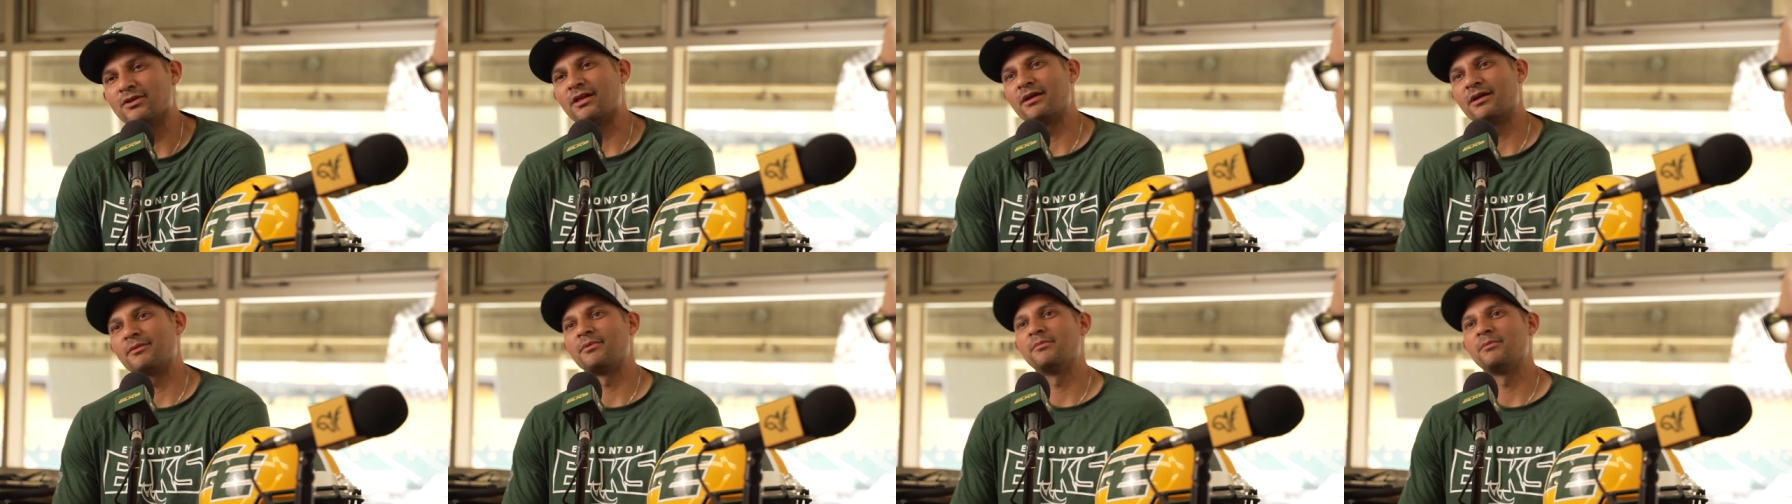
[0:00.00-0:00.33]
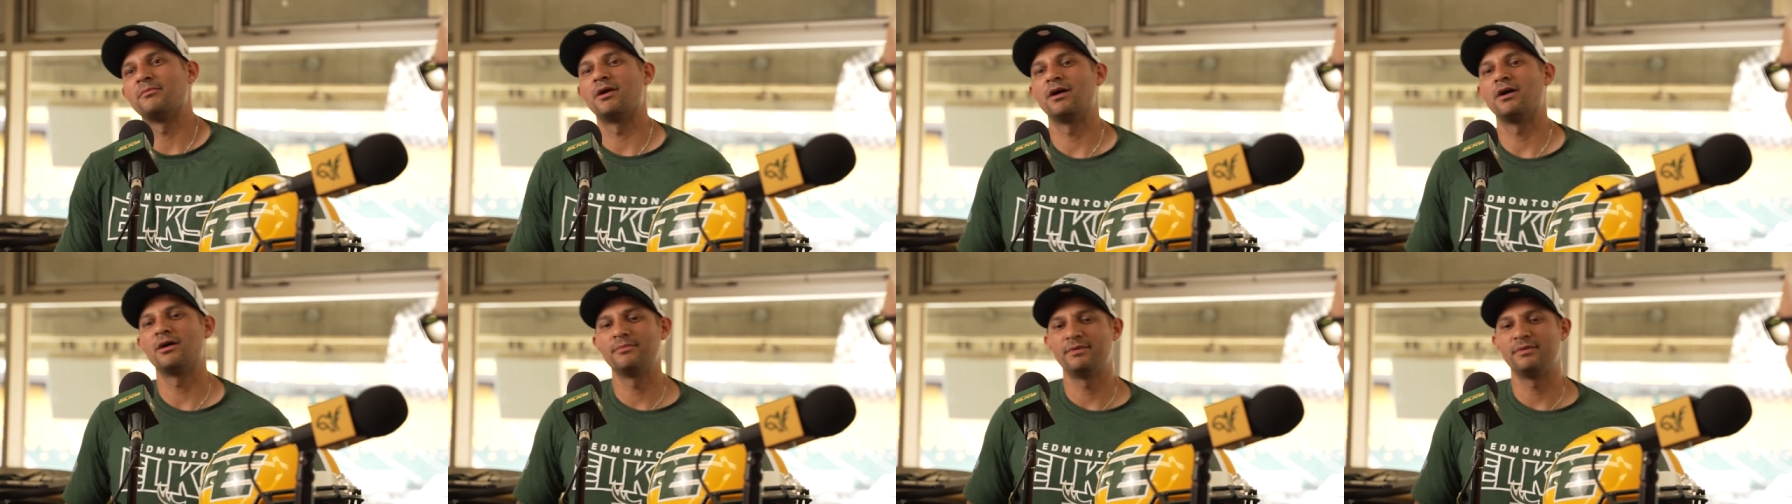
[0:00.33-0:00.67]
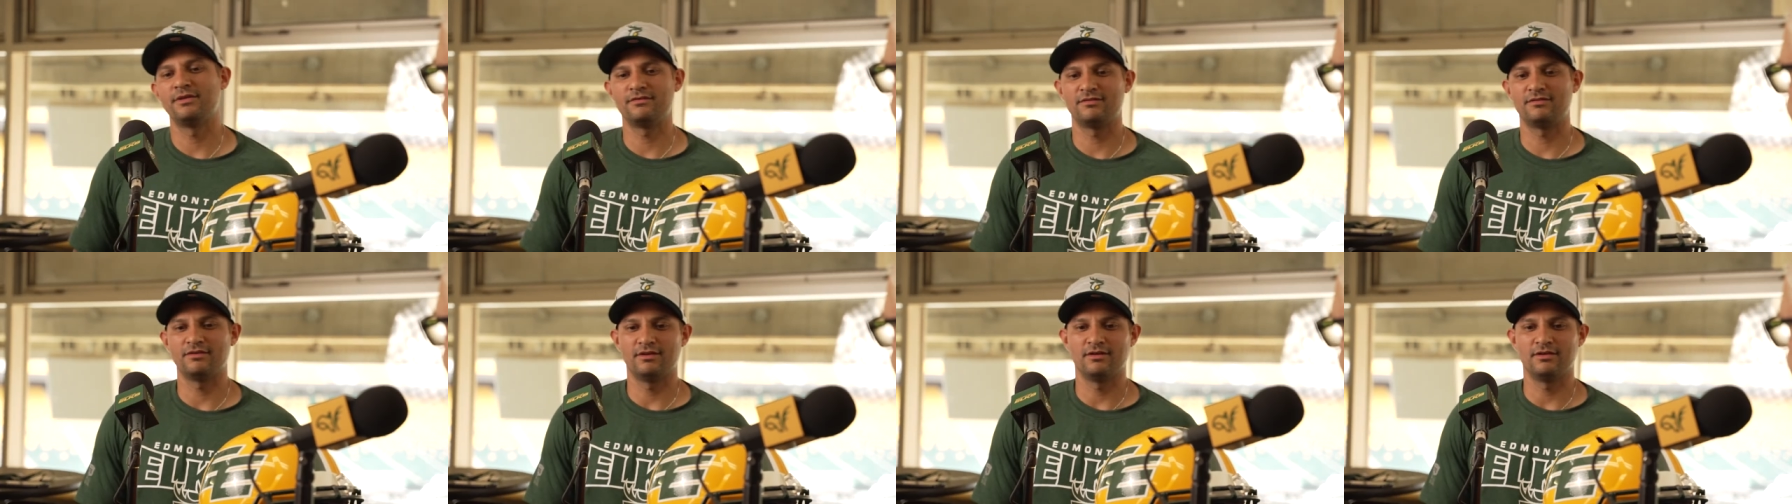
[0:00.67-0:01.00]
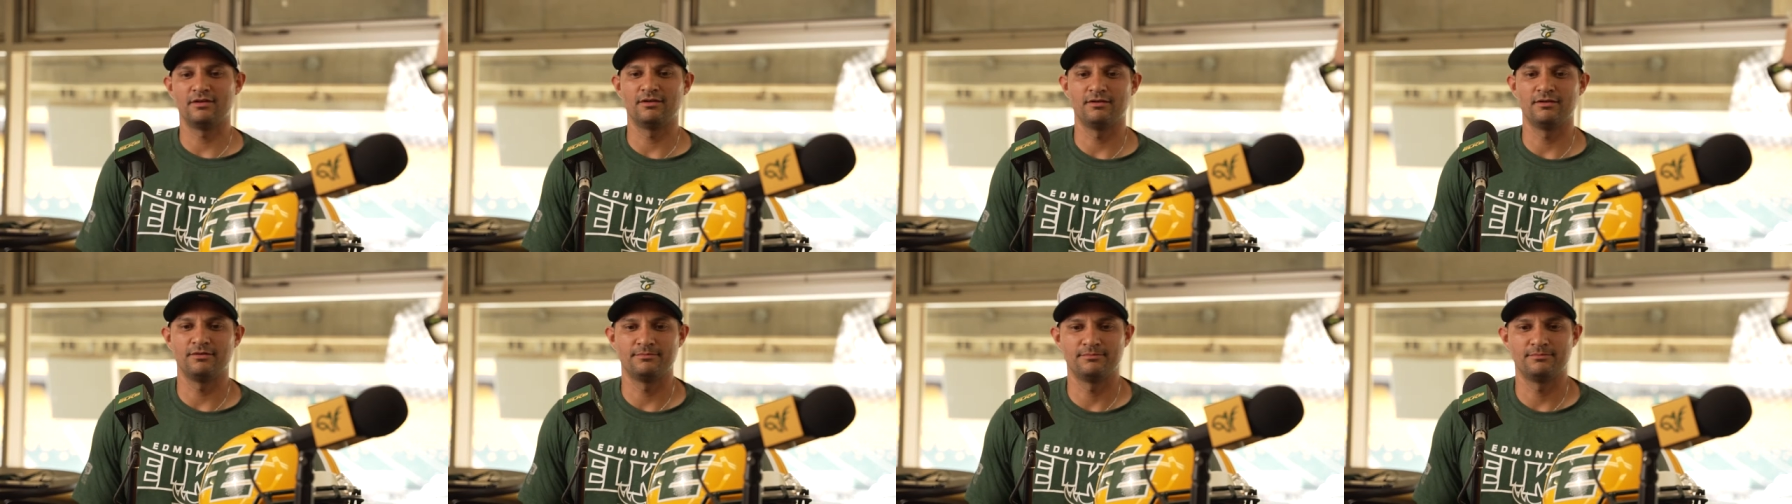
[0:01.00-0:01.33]
like, my mom is
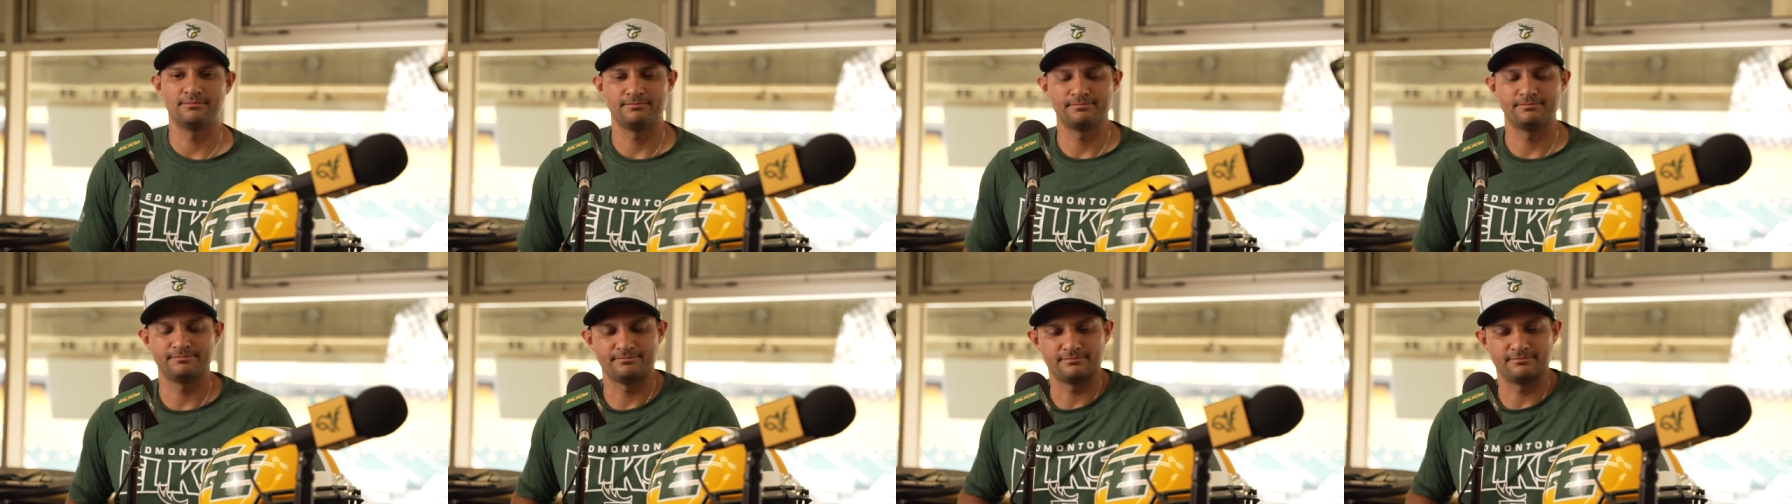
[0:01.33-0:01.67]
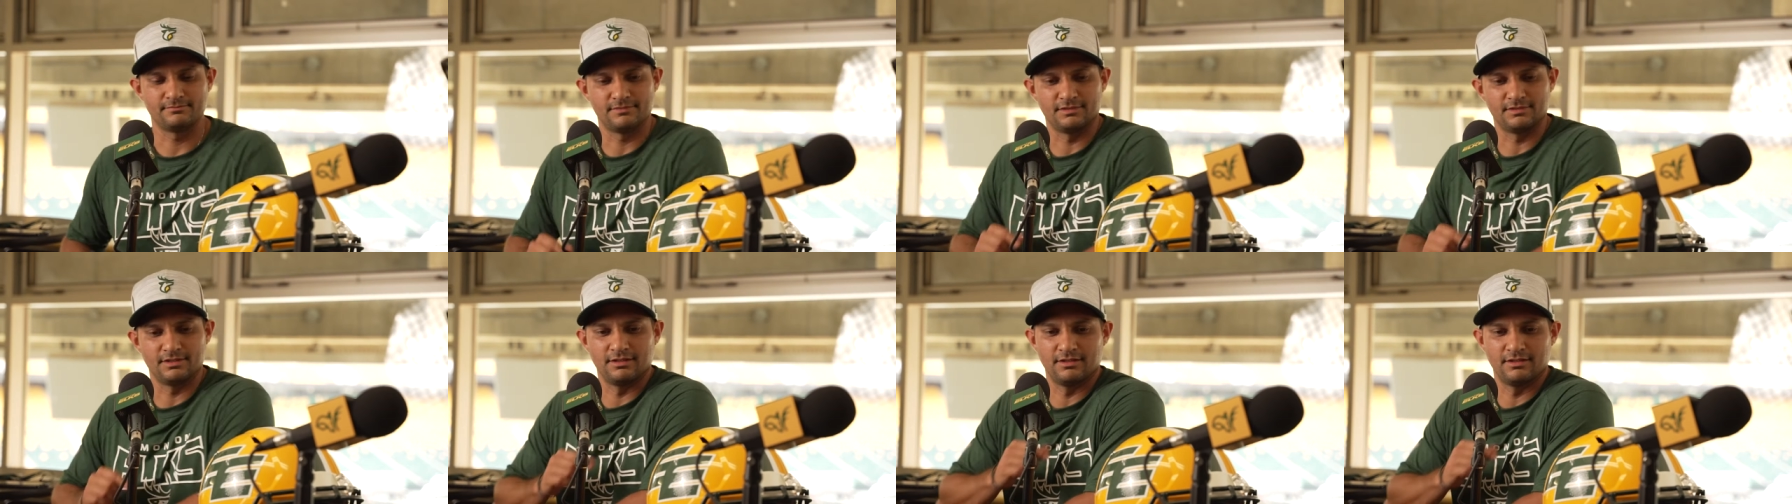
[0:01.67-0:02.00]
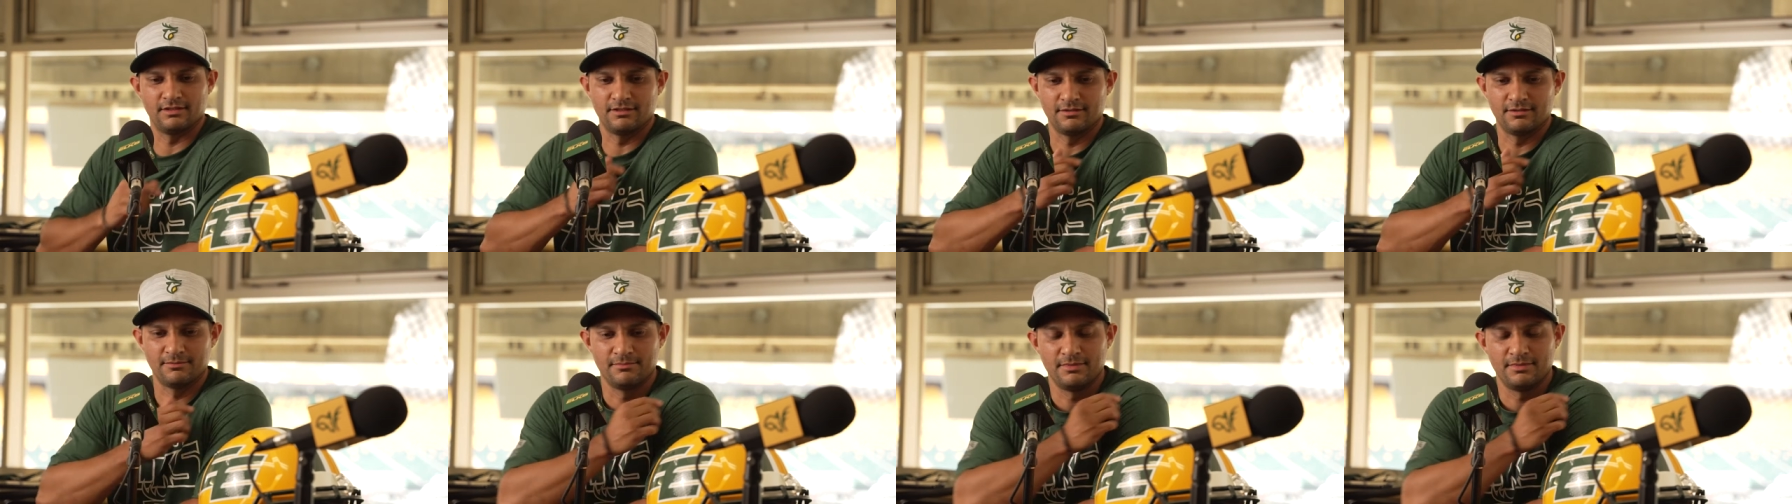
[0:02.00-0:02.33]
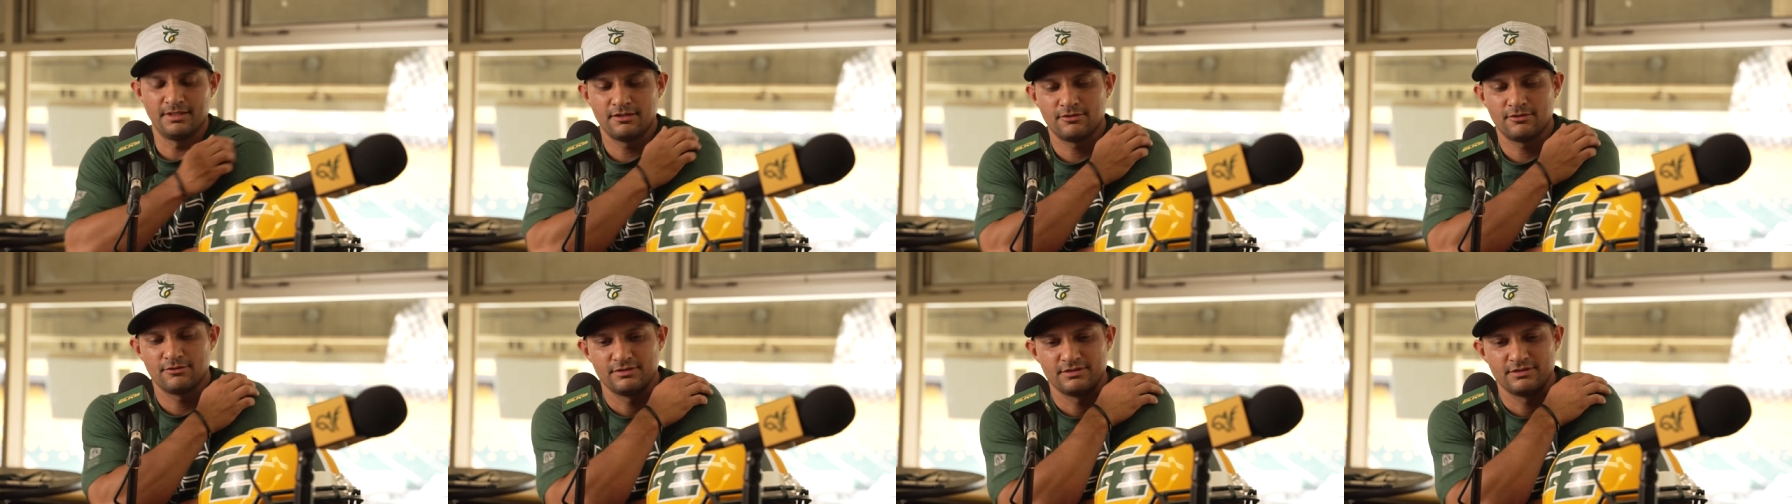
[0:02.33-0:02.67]
a
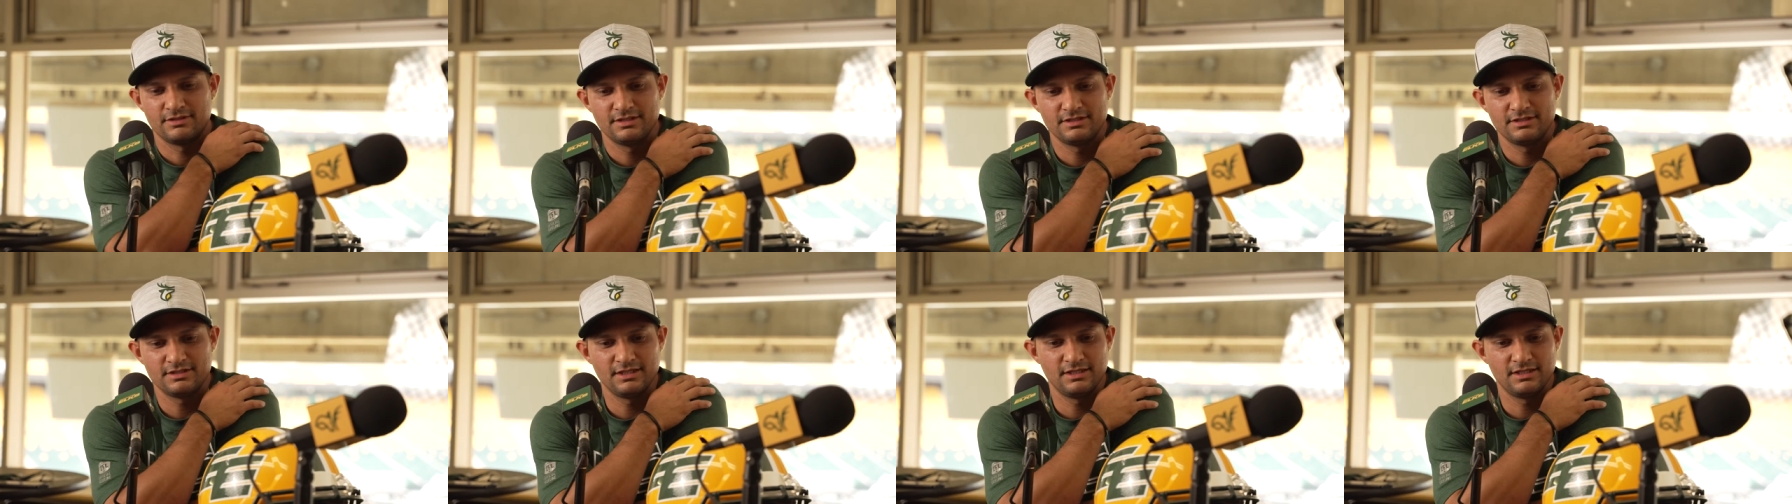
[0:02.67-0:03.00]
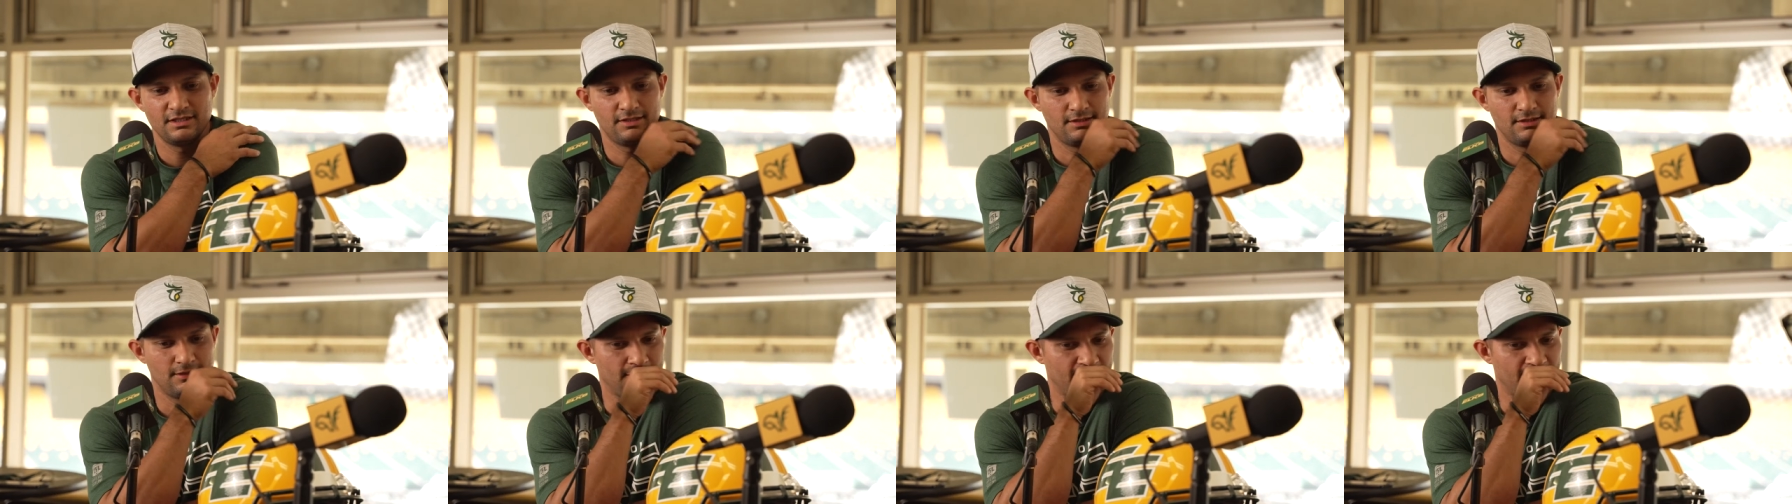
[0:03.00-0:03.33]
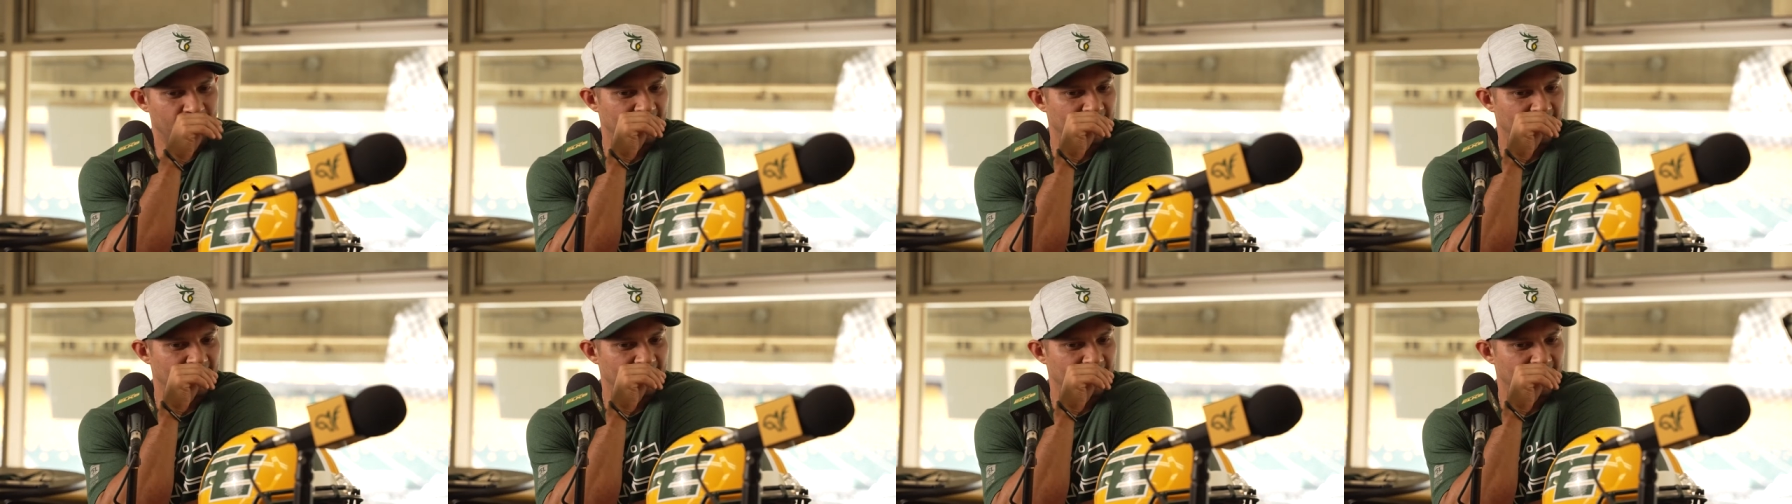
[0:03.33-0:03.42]
medical assistant,